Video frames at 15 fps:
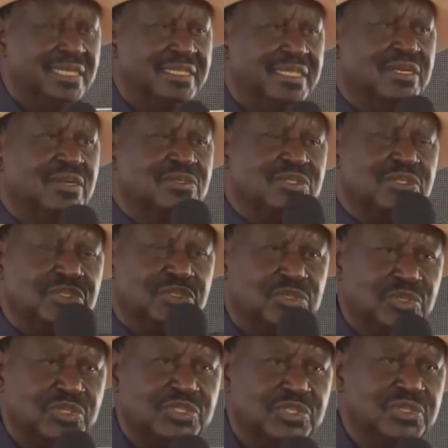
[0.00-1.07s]
The
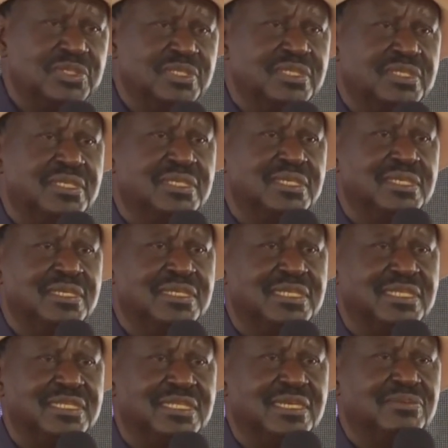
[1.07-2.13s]
Constitution
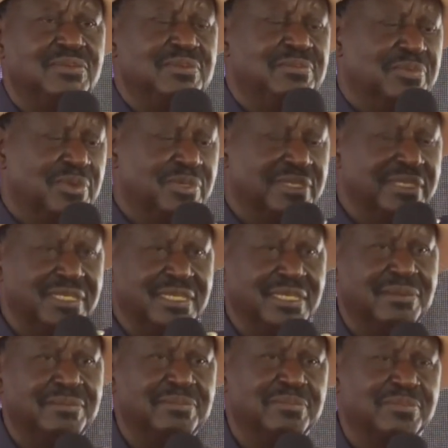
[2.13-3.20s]
that we brought
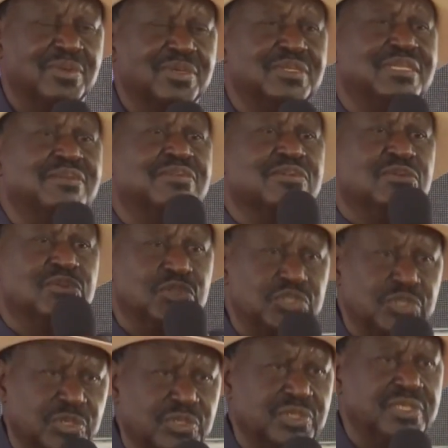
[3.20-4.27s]
here brought
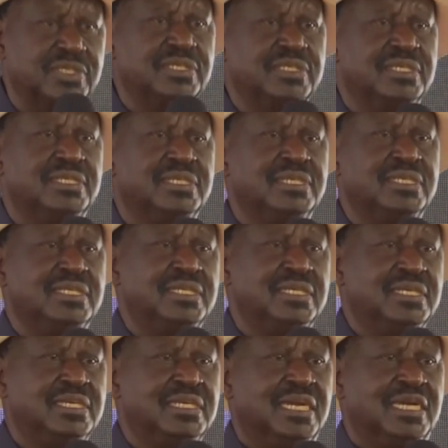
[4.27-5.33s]
devolution.
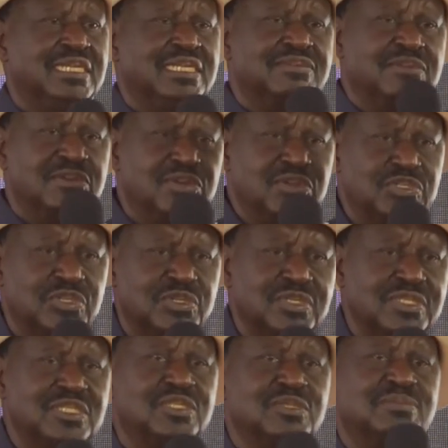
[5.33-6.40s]

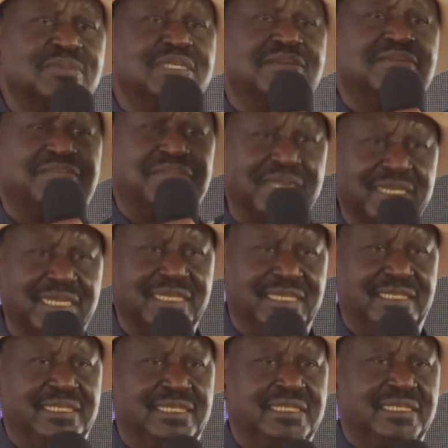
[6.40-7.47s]
Devolution need to be
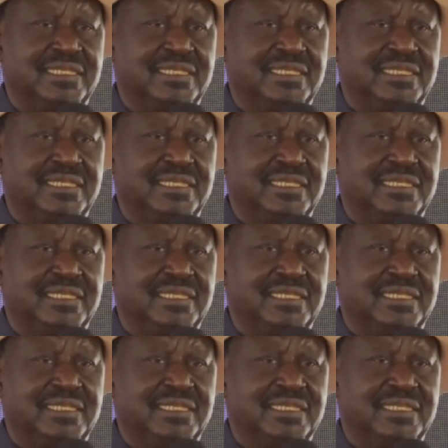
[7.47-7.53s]
defended.